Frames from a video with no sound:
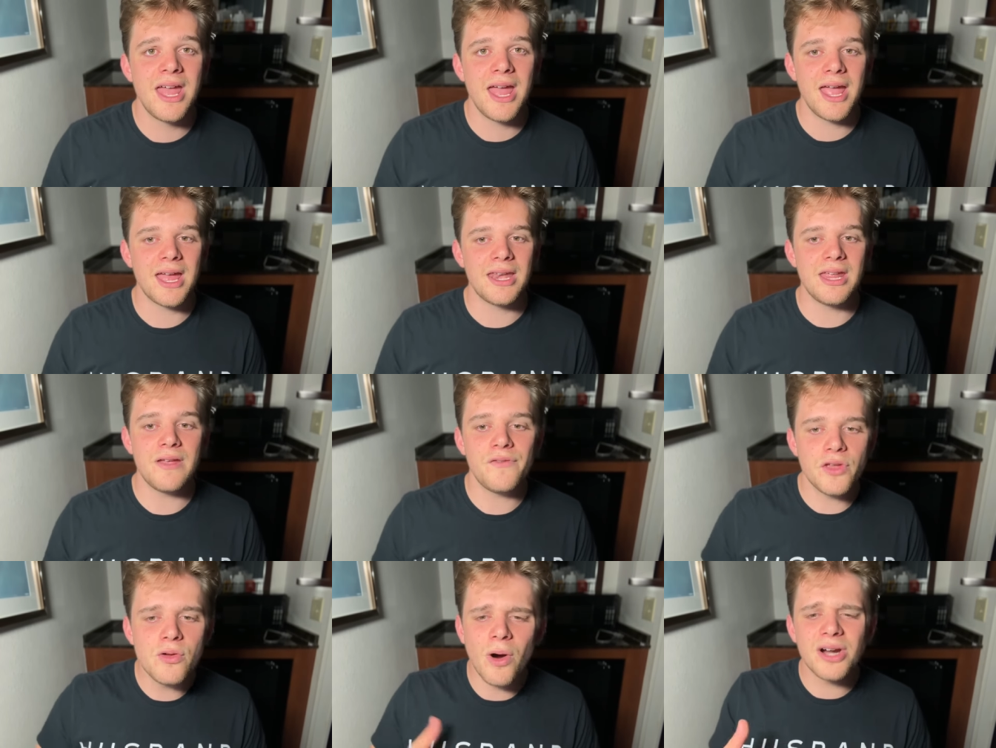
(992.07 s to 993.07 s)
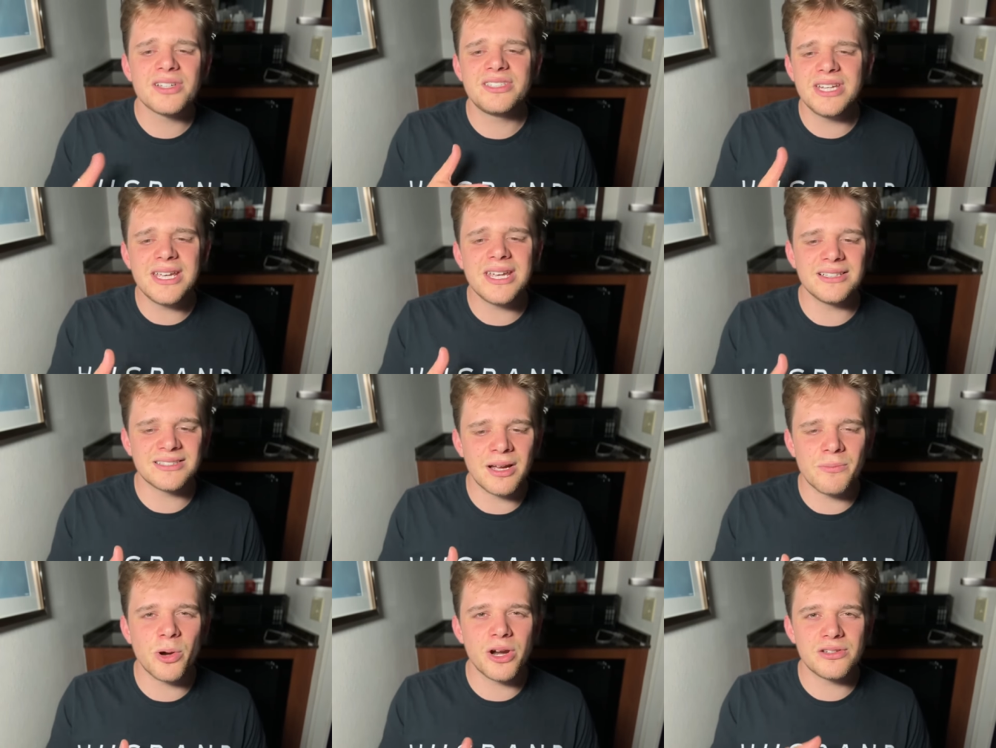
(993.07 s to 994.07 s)
and if you are seeking
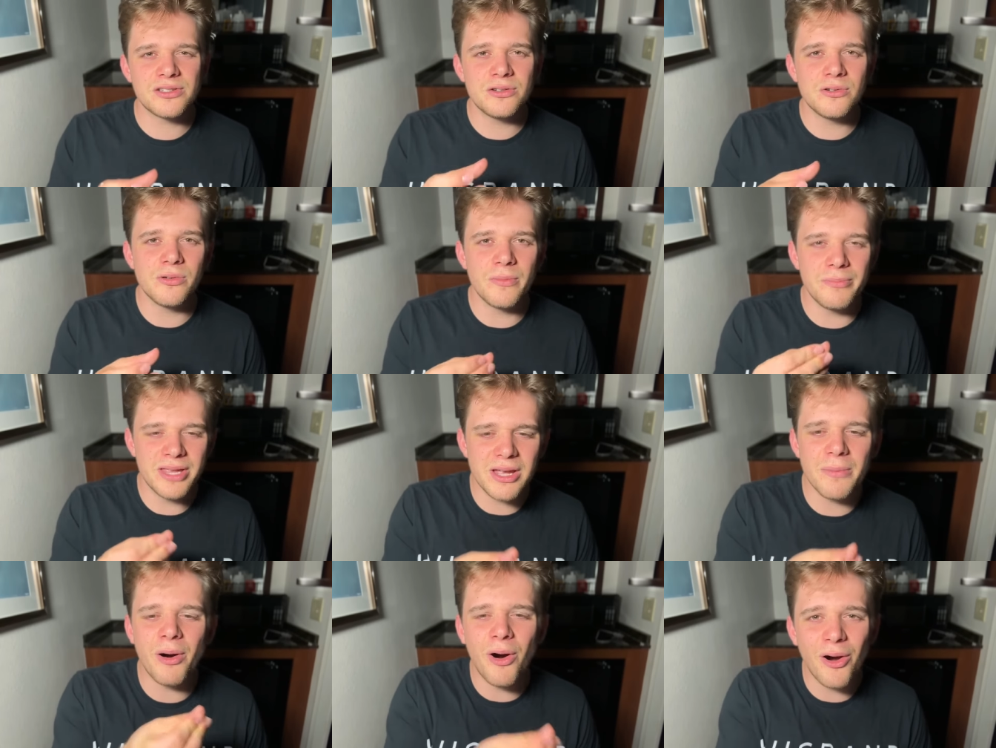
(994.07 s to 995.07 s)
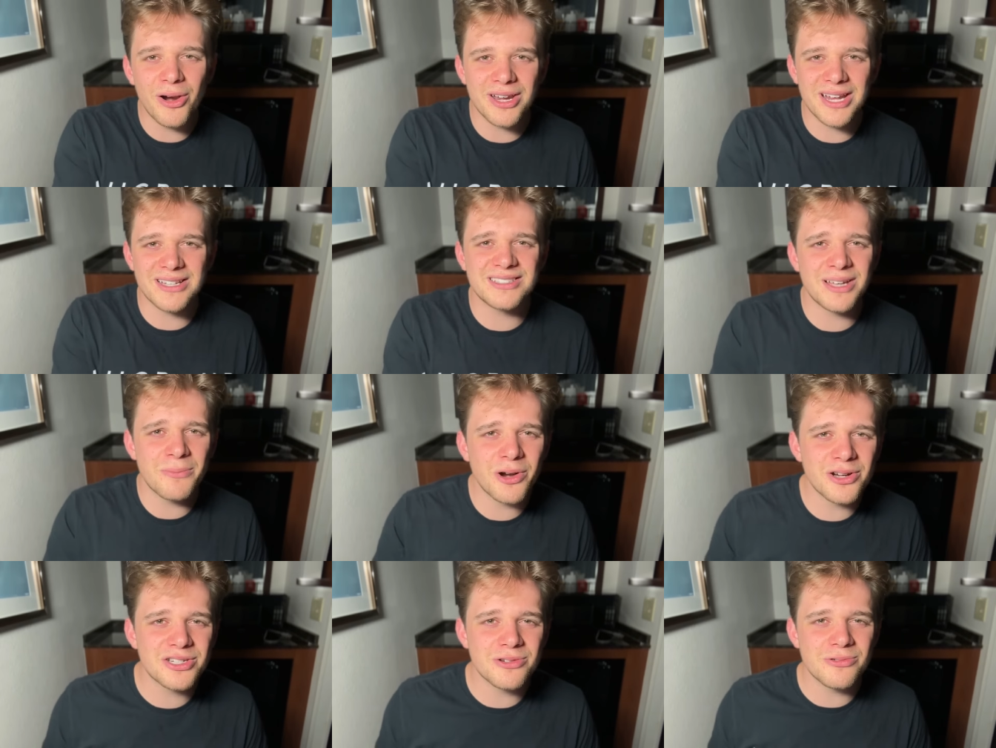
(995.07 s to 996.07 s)
somewhere to be a part and
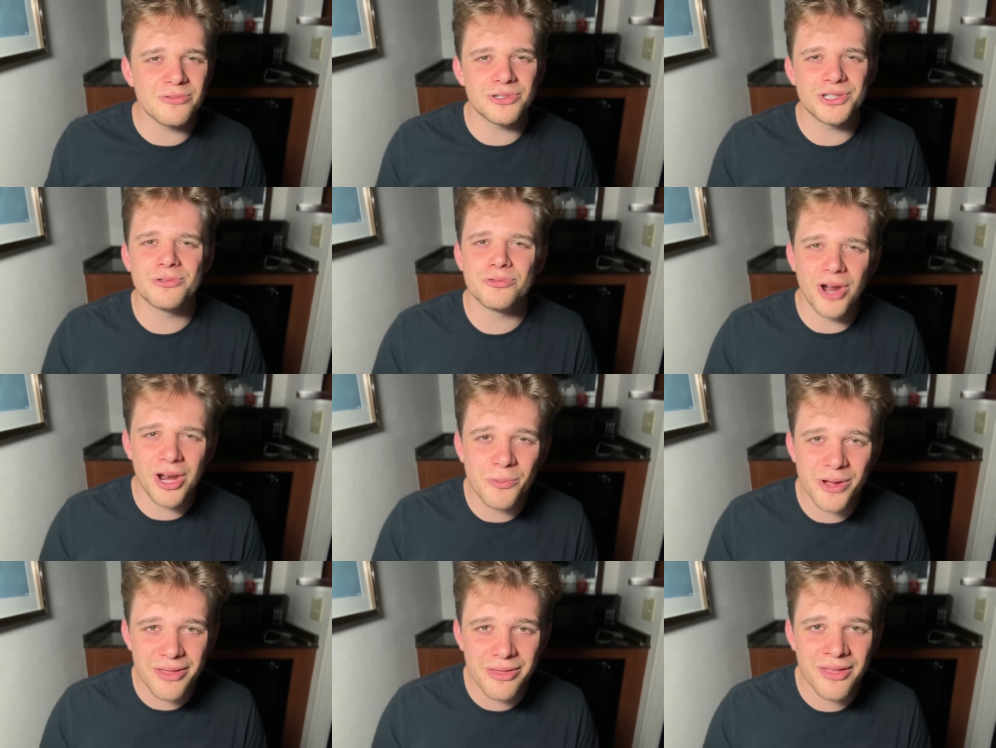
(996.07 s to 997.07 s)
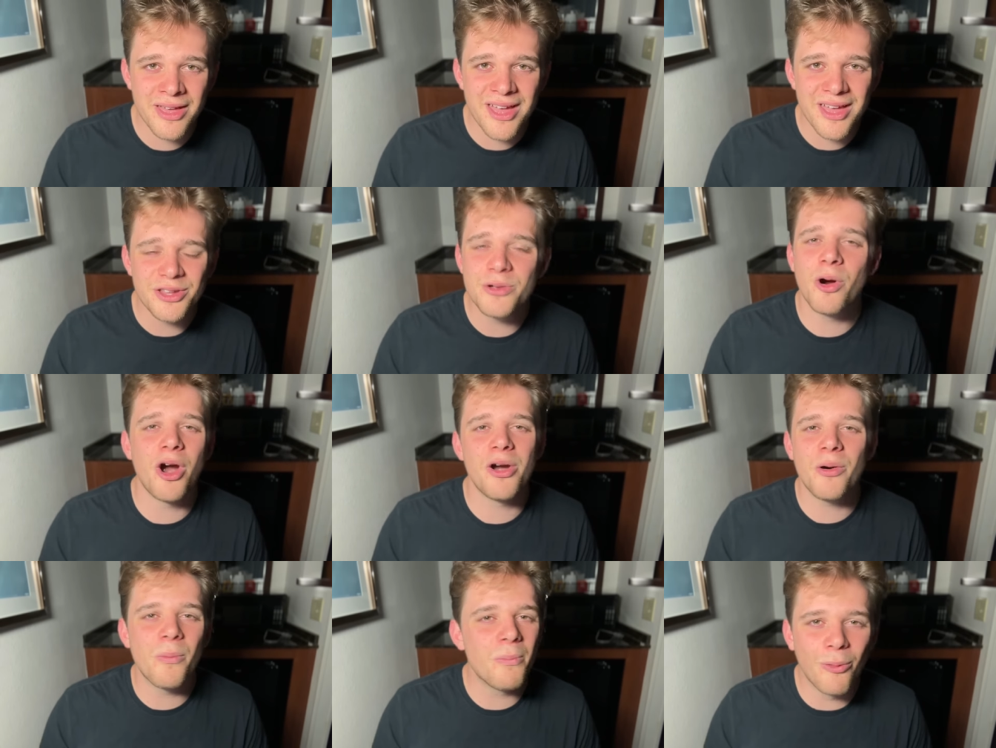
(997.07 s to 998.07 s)
somewhere to, to run with, you
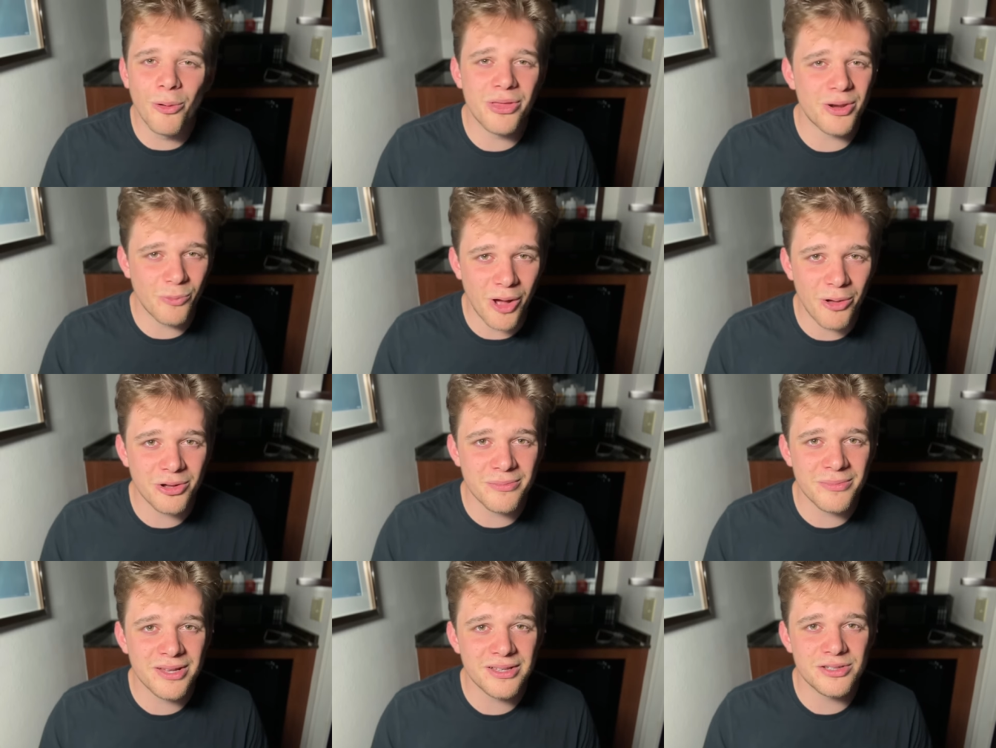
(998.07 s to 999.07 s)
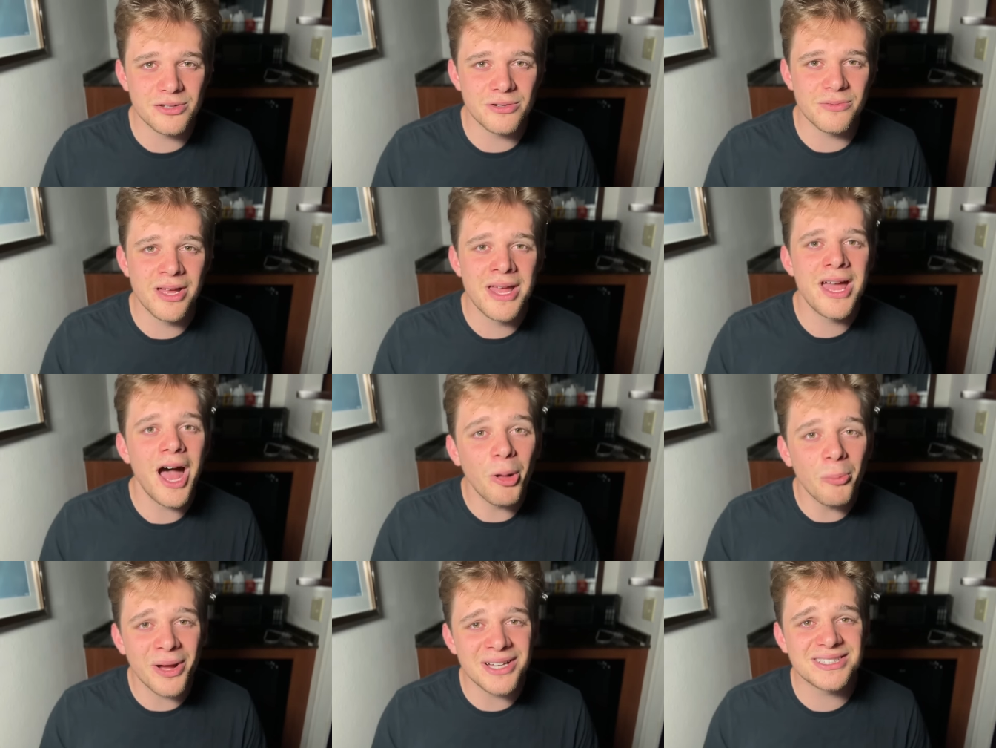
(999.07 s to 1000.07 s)
are more than welcome to
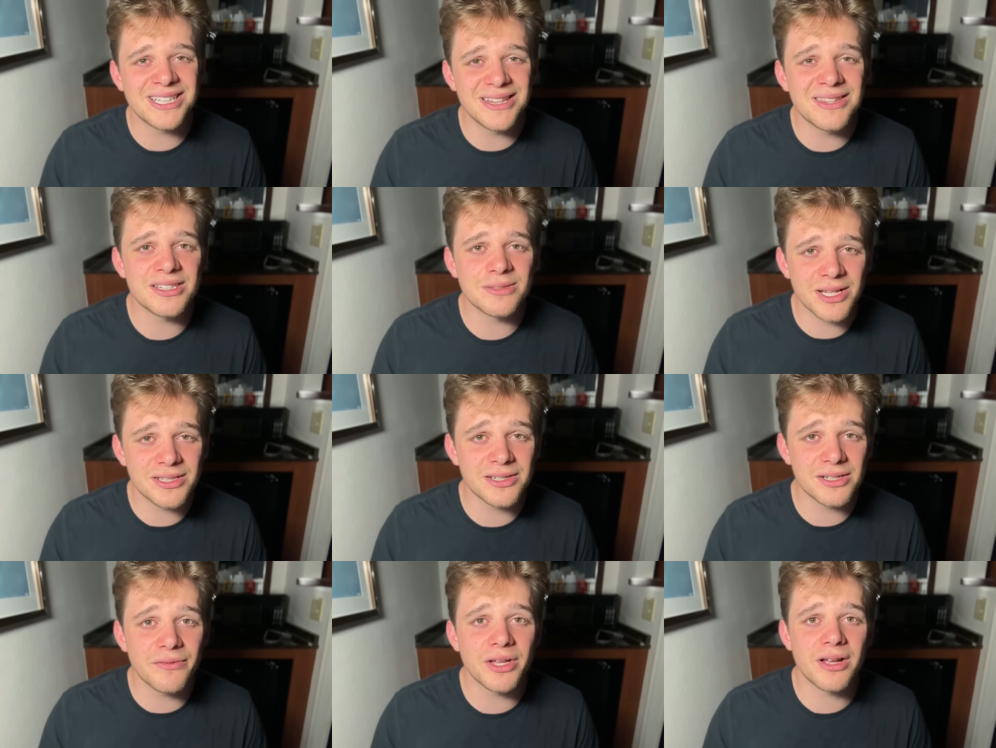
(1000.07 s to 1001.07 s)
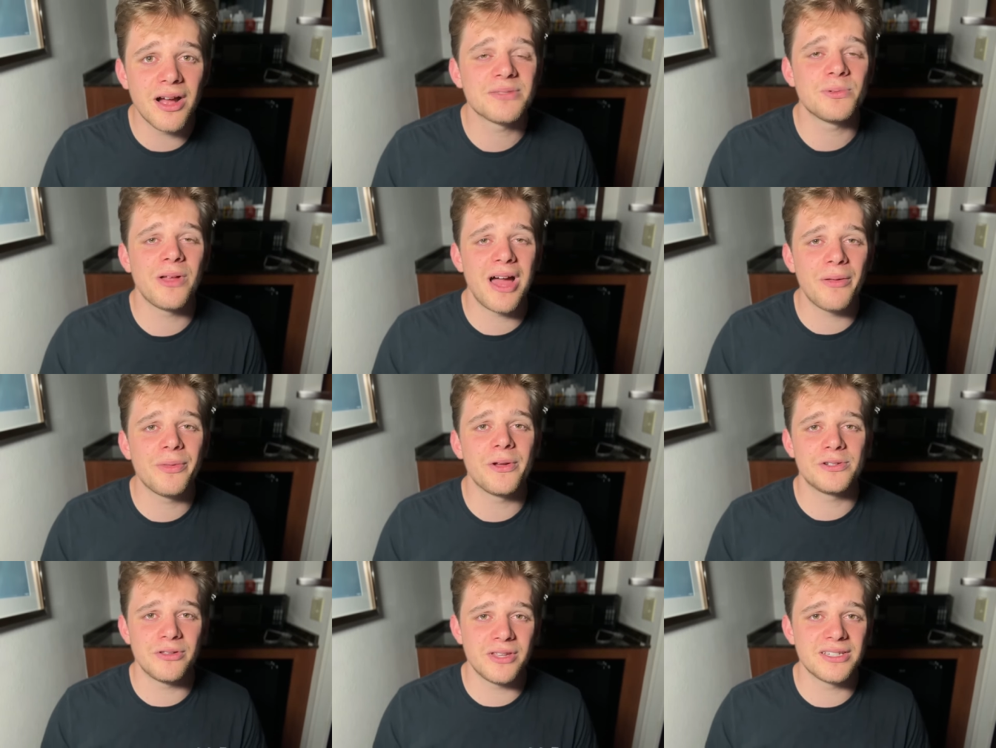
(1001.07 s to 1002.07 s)
help us get this message of the gospel out there
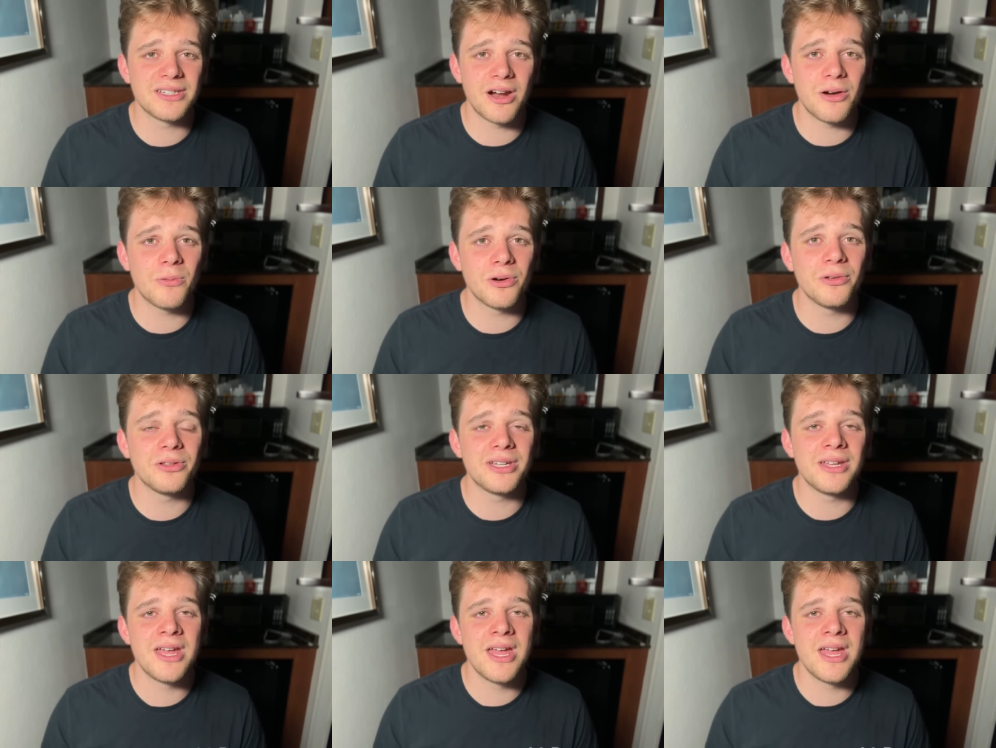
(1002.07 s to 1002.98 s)
to the entire world. And